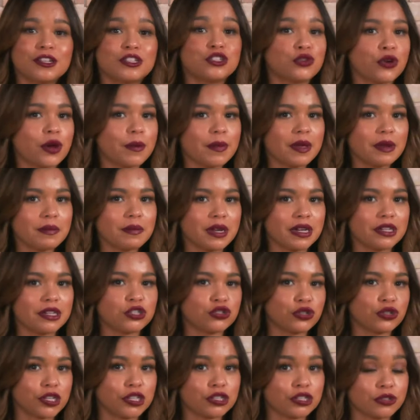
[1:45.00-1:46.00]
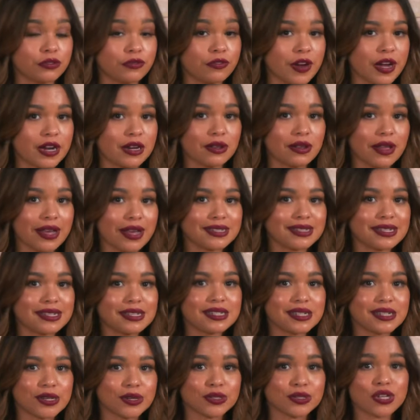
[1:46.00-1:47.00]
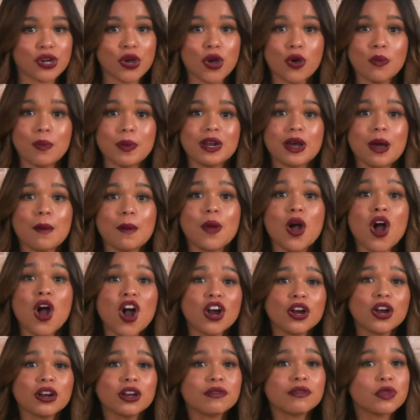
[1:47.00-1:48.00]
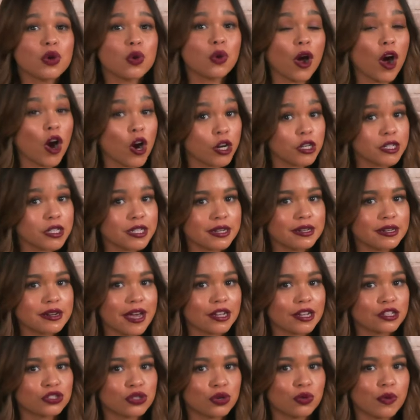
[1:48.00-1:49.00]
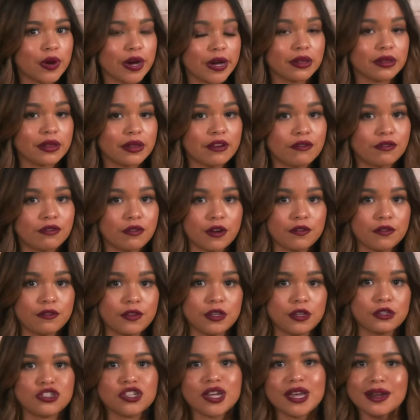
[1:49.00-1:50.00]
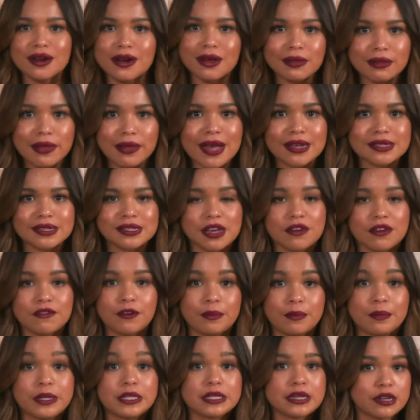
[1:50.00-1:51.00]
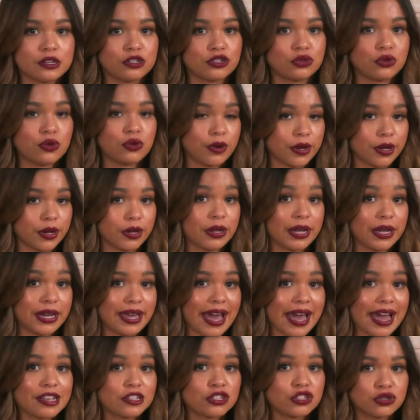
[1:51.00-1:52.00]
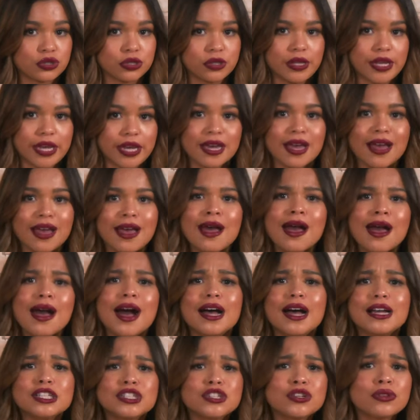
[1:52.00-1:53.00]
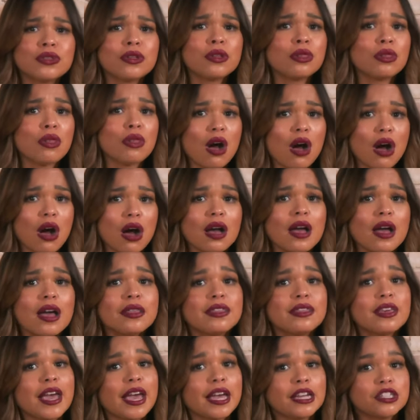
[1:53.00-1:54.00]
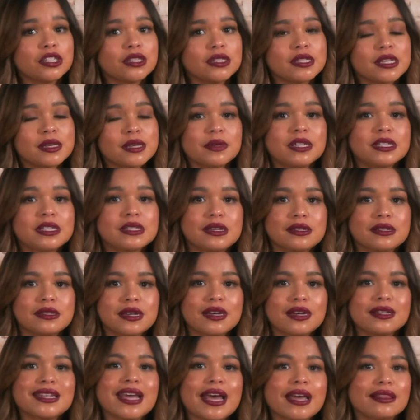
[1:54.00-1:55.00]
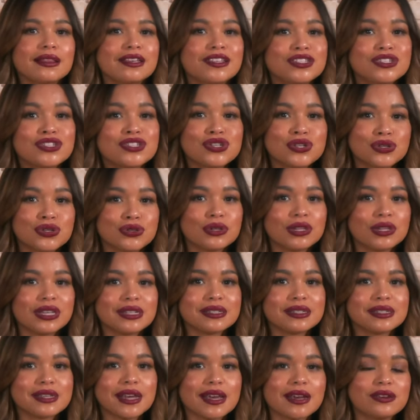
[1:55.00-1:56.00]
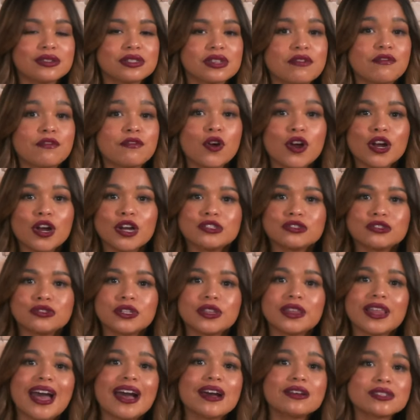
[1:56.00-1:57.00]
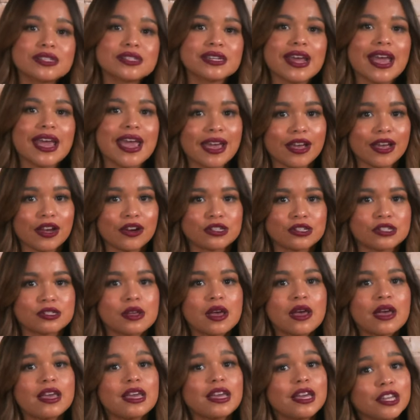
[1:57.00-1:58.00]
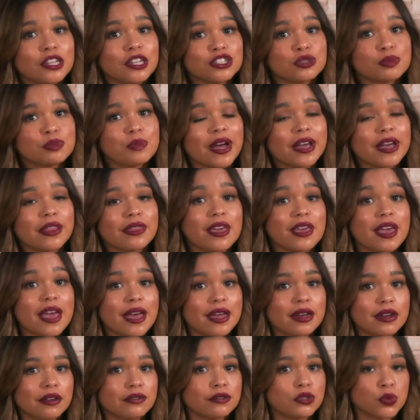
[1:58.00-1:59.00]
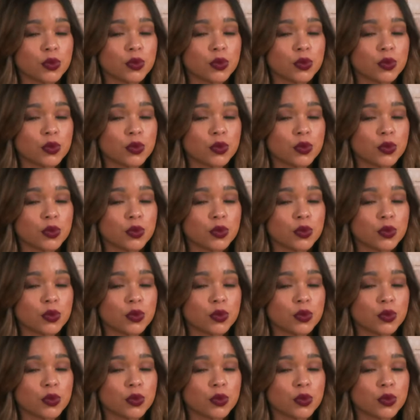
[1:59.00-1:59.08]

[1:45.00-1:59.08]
The Trump administration finalized a deal to open up part of the Arctic National Wildlife Refuge in Alaska for potential oil and gas drilling. Under the law, the agency must conduct at least two lease sales of 400,000 acres each by the end of